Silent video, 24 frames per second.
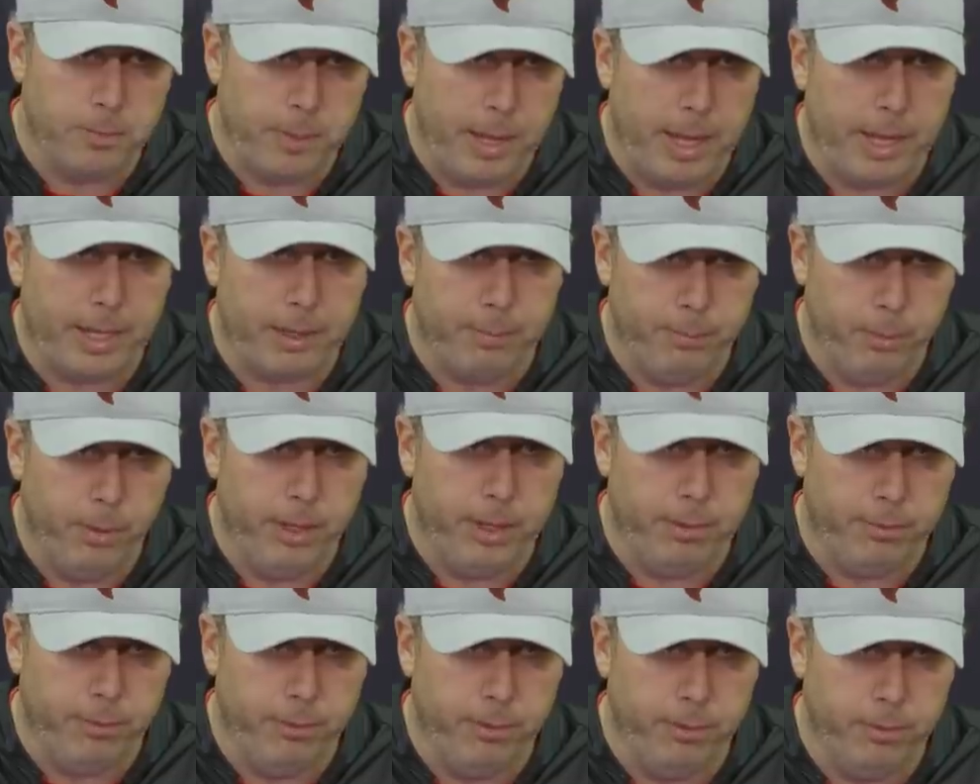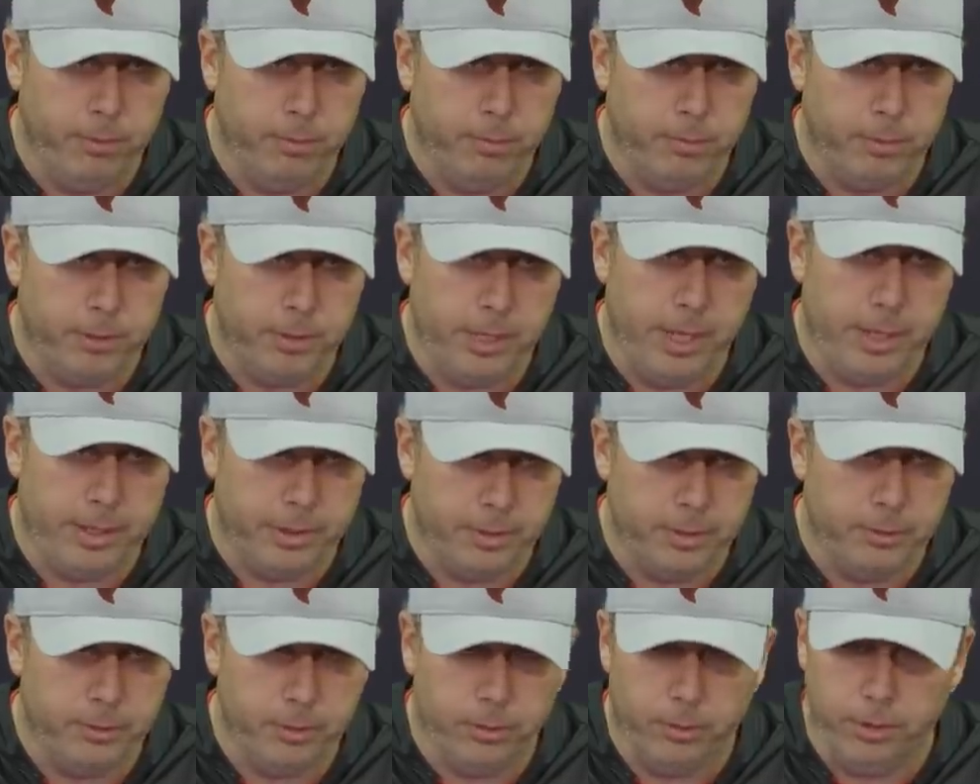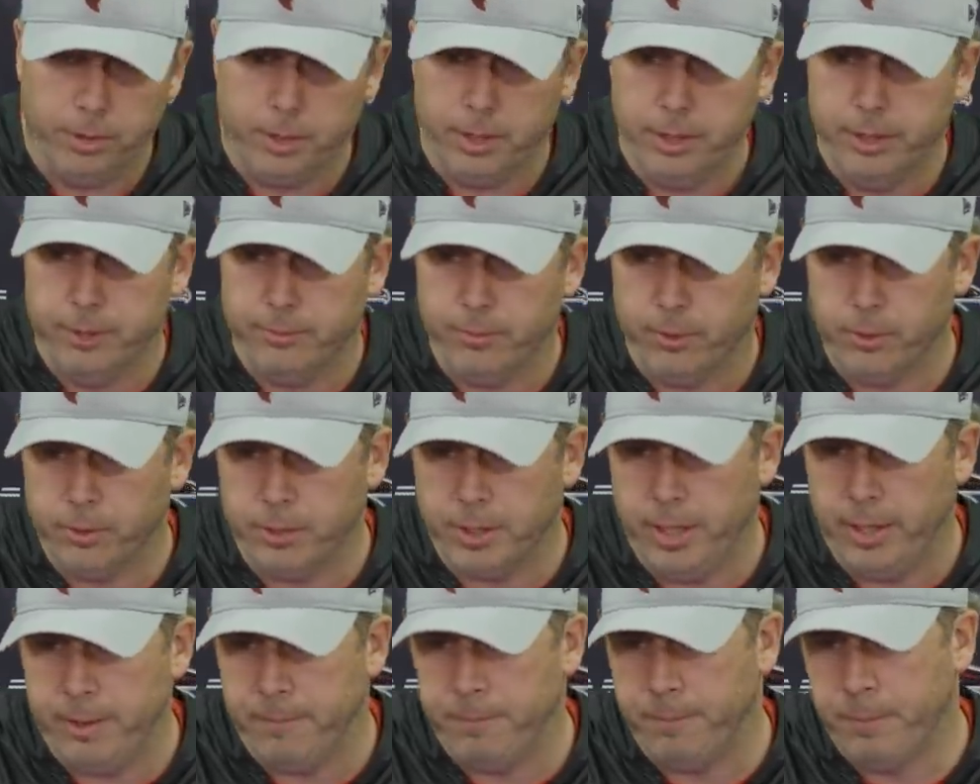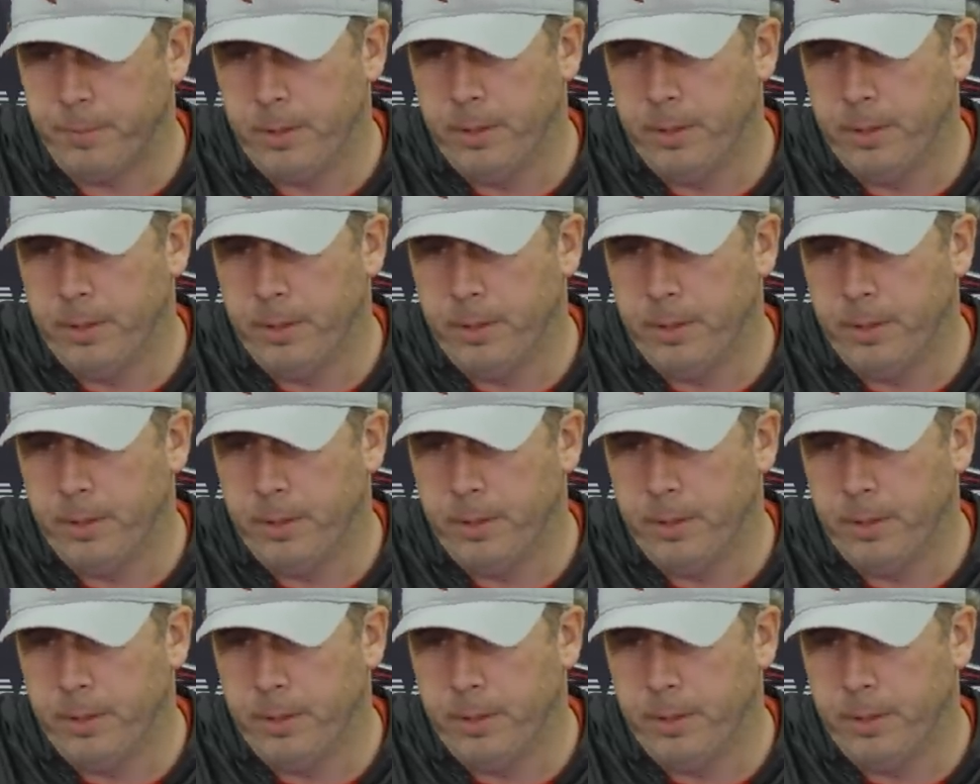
back and play through mistakes. It was a rookie in his first game.